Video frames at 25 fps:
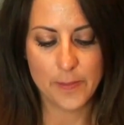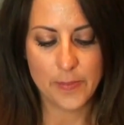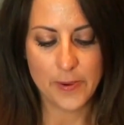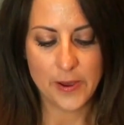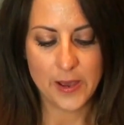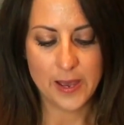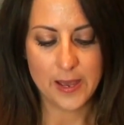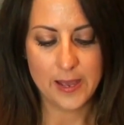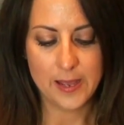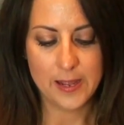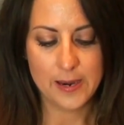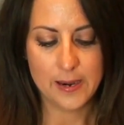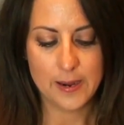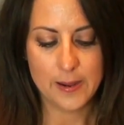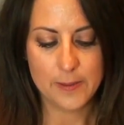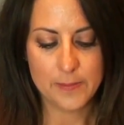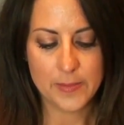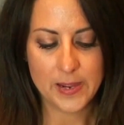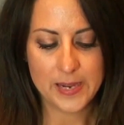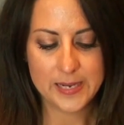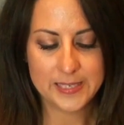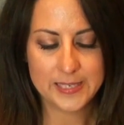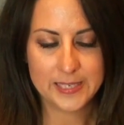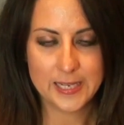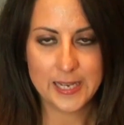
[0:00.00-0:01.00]
But
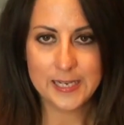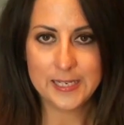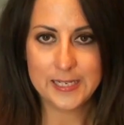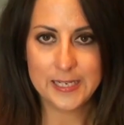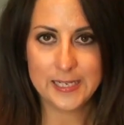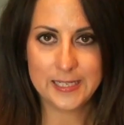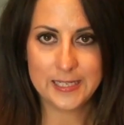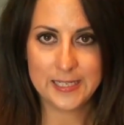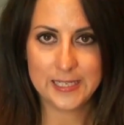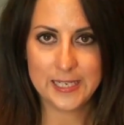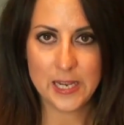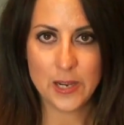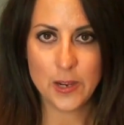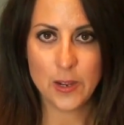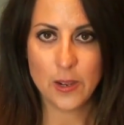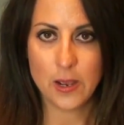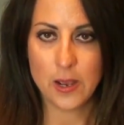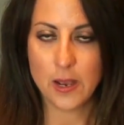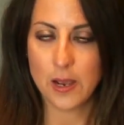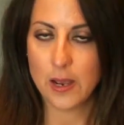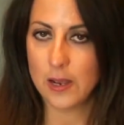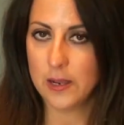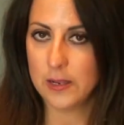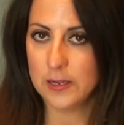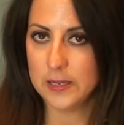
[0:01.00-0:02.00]
my son did see a,
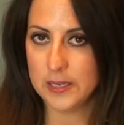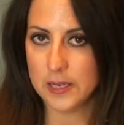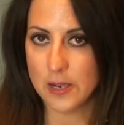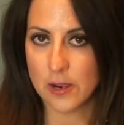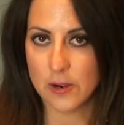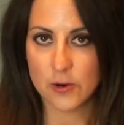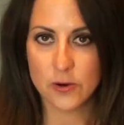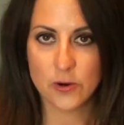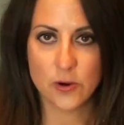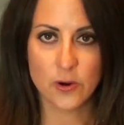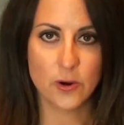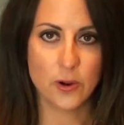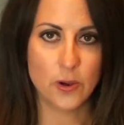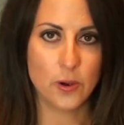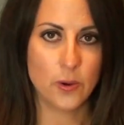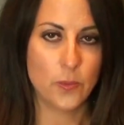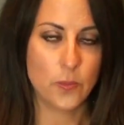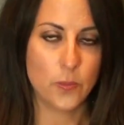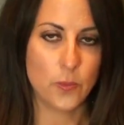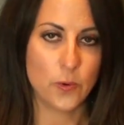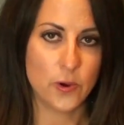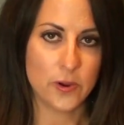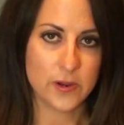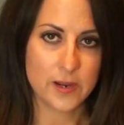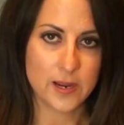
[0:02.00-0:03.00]
a, young
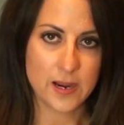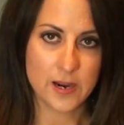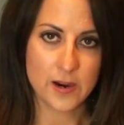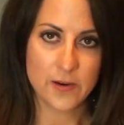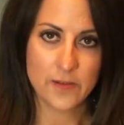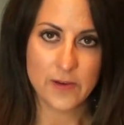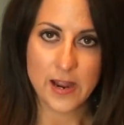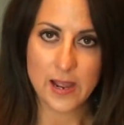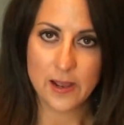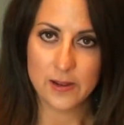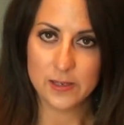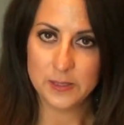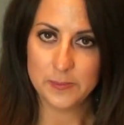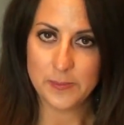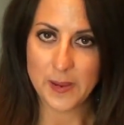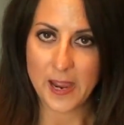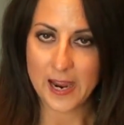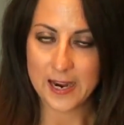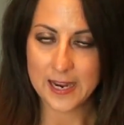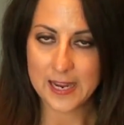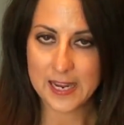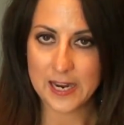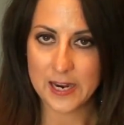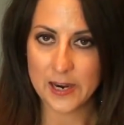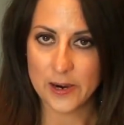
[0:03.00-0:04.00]
girl walking around
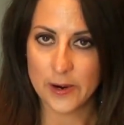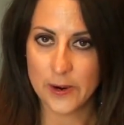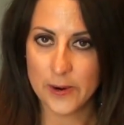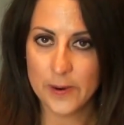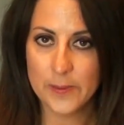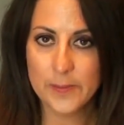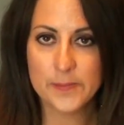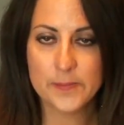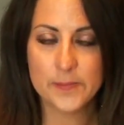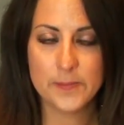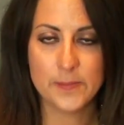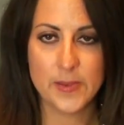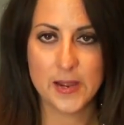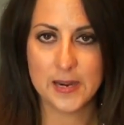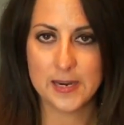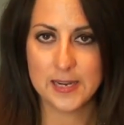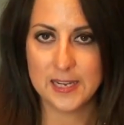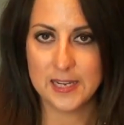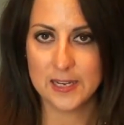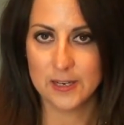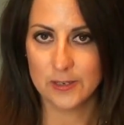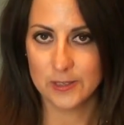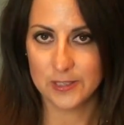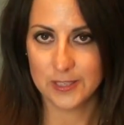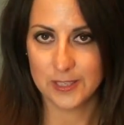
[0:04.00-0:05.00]
back here
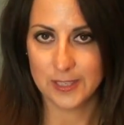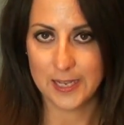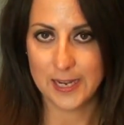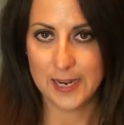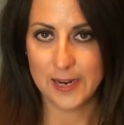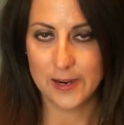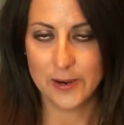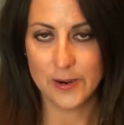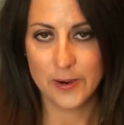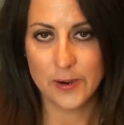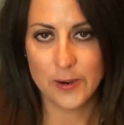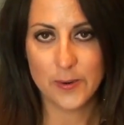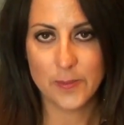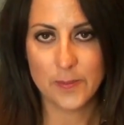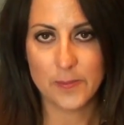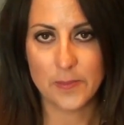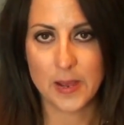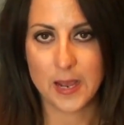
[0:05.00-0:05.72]
many years later.